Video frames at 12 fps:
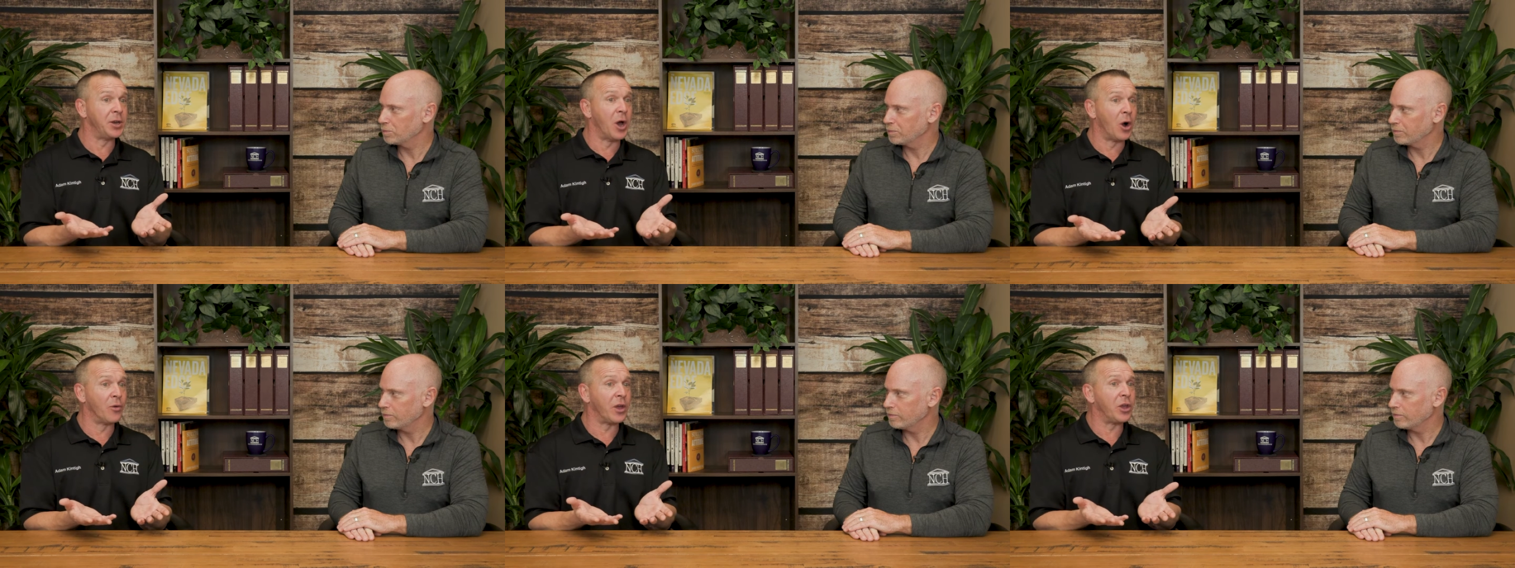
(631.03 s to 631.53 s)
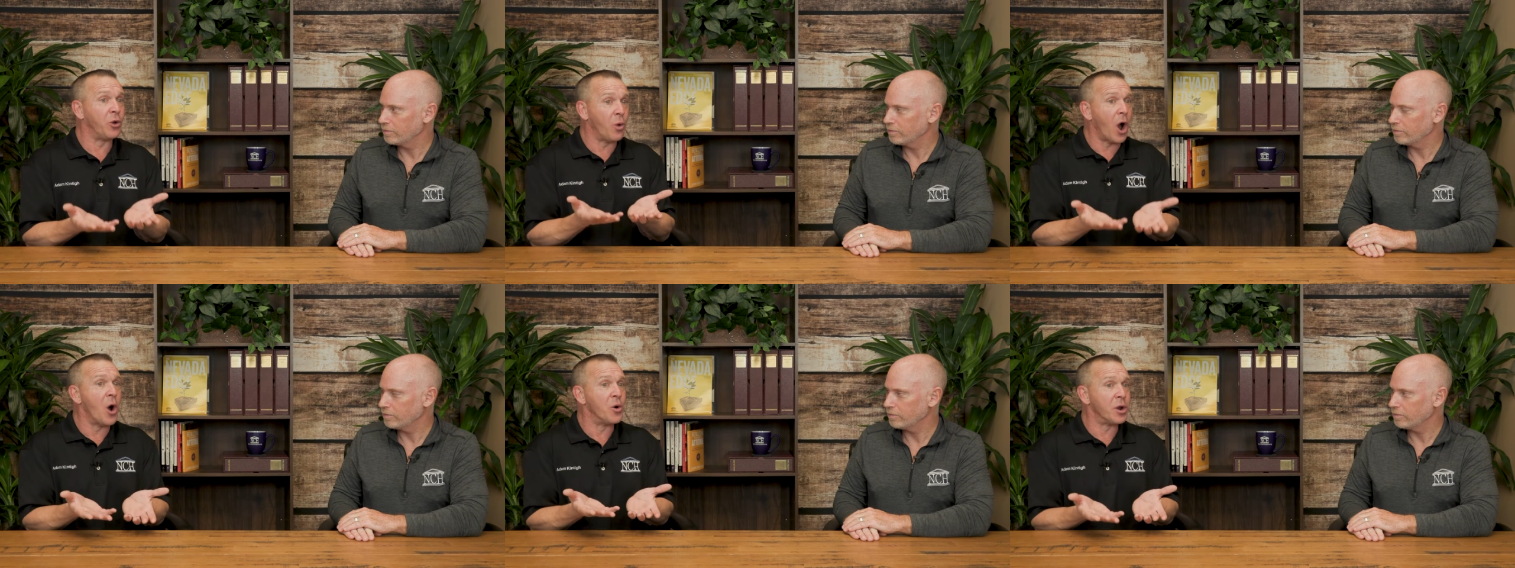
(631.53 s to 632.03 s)
Speaker 1: to know that
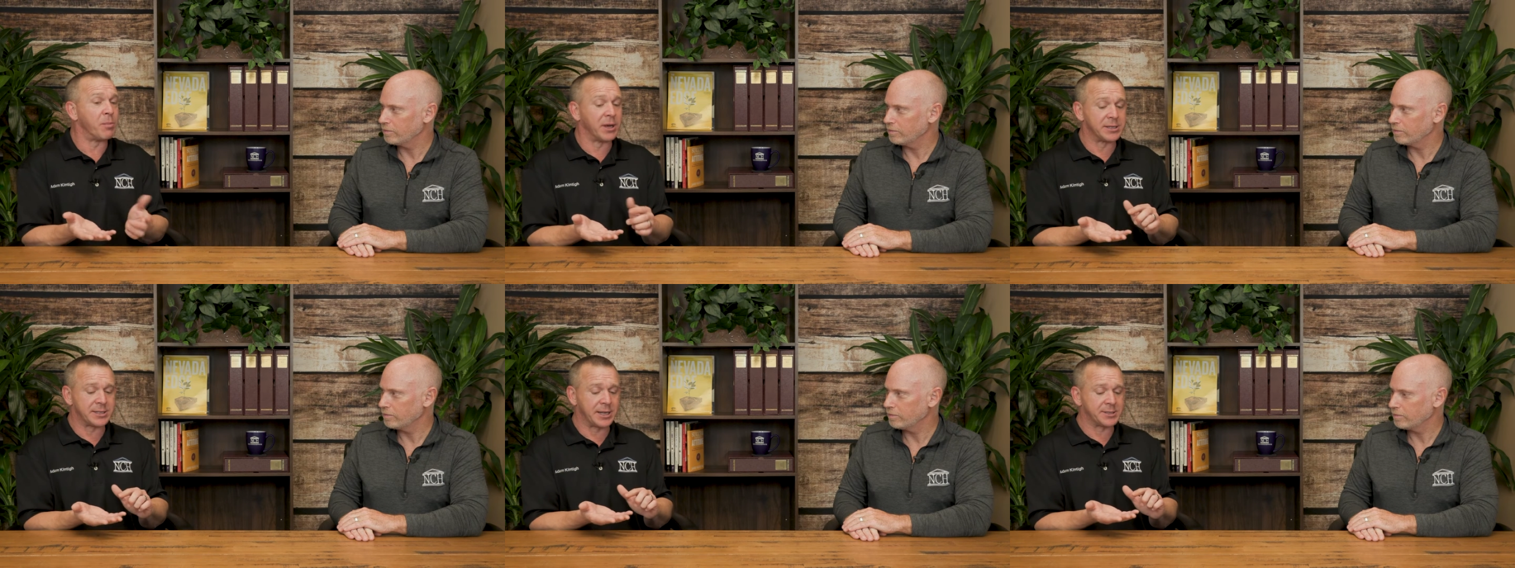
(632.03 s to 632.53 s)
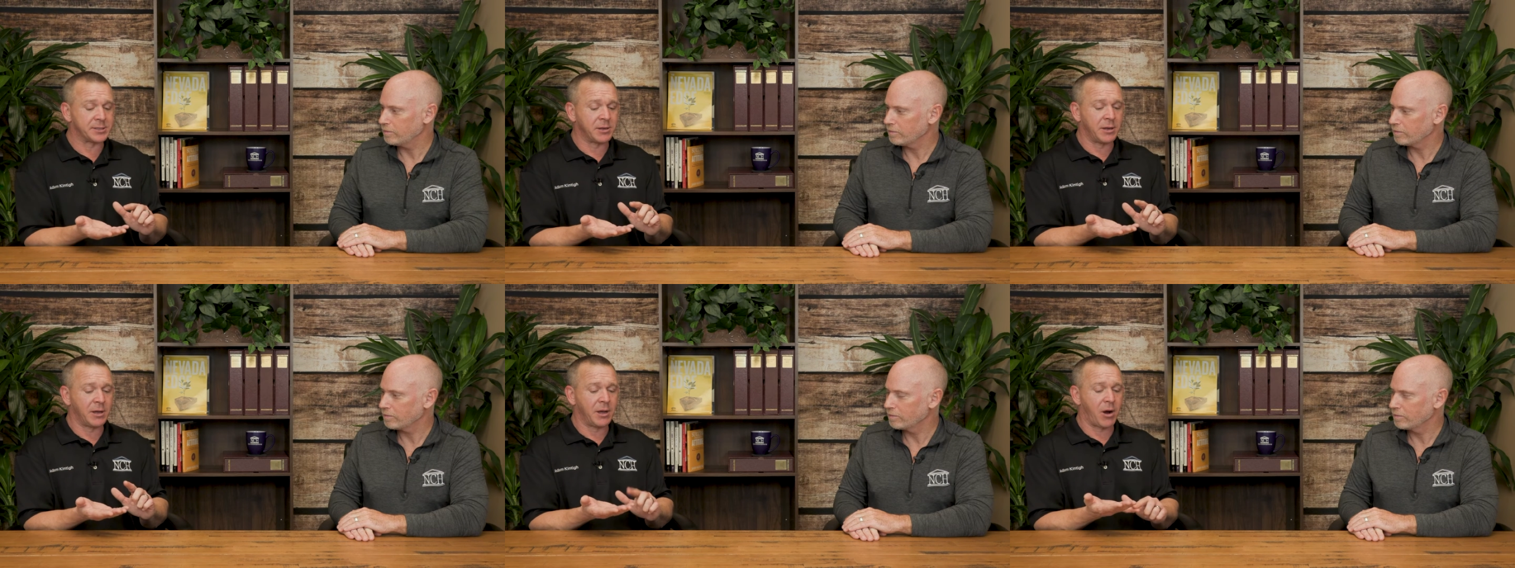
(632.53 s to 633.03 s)
you own a business
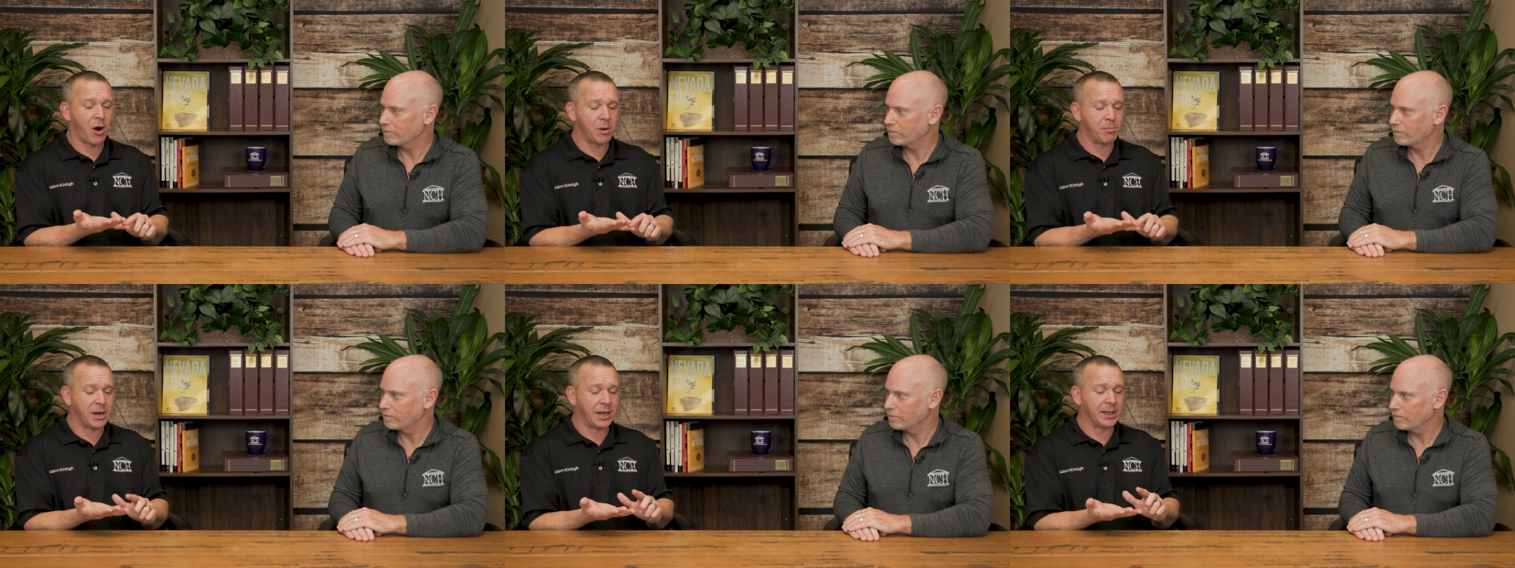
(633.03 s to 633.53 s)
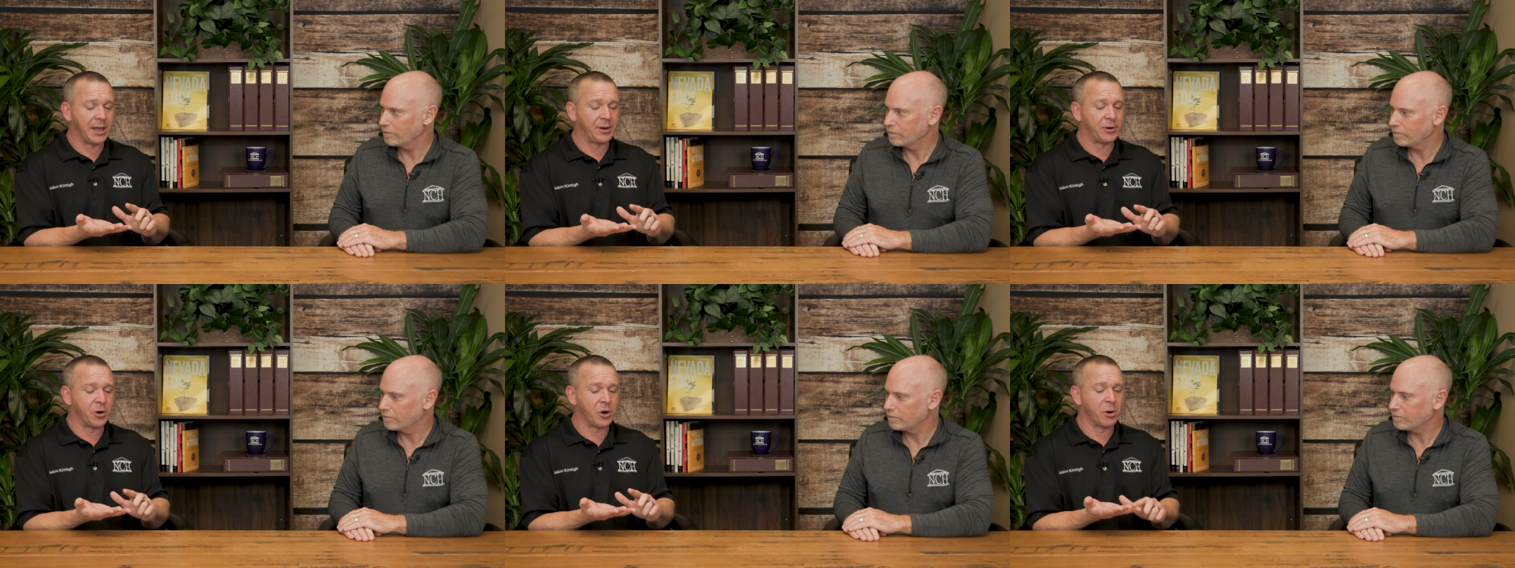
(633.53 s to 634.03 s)
hard money
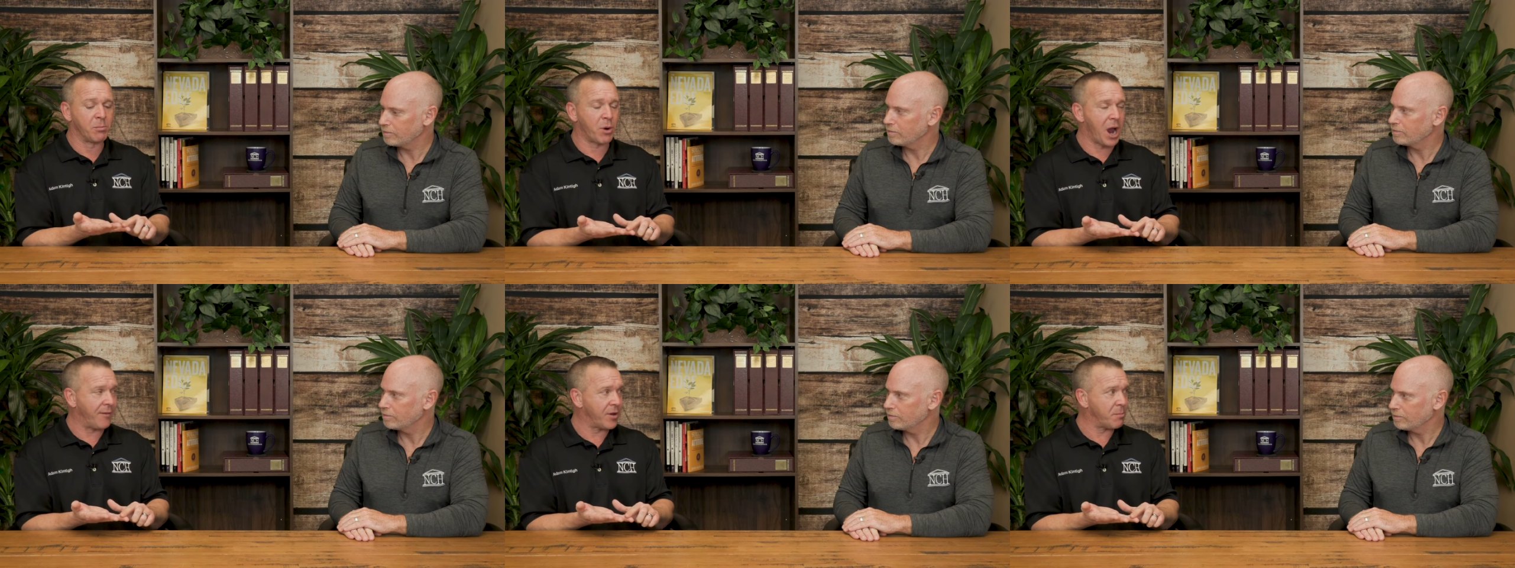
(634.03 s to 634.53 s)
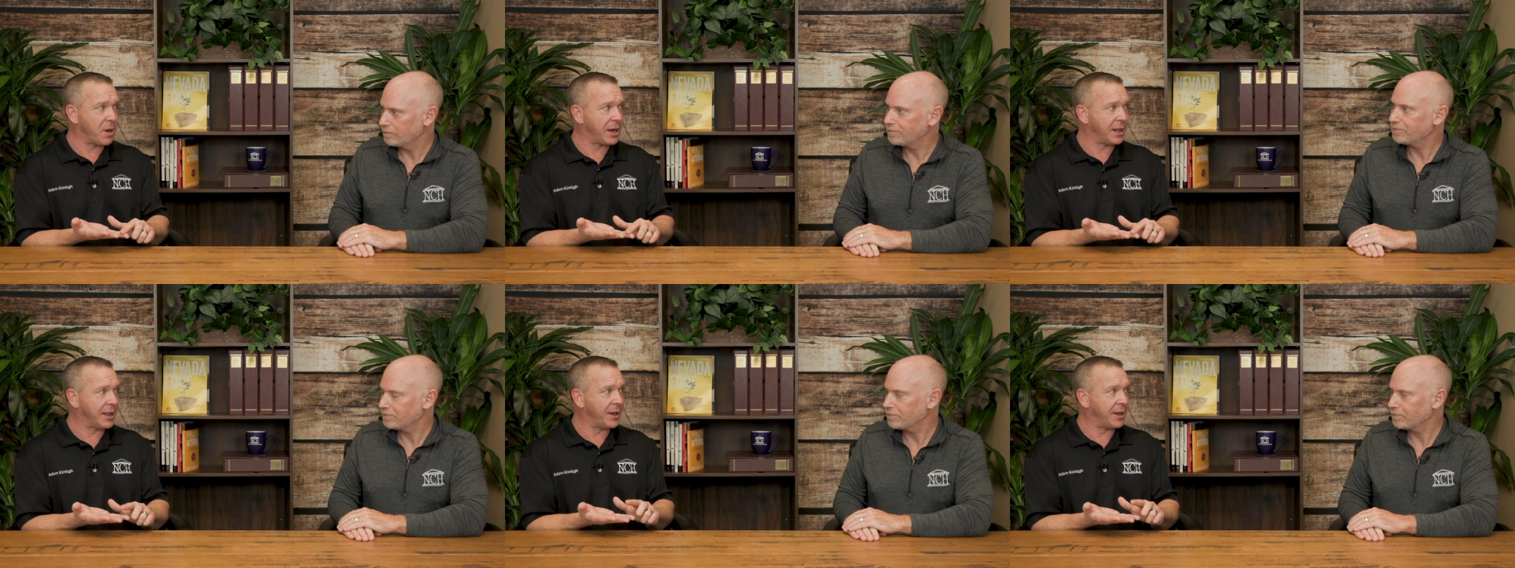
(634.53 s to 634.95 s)
lender, private money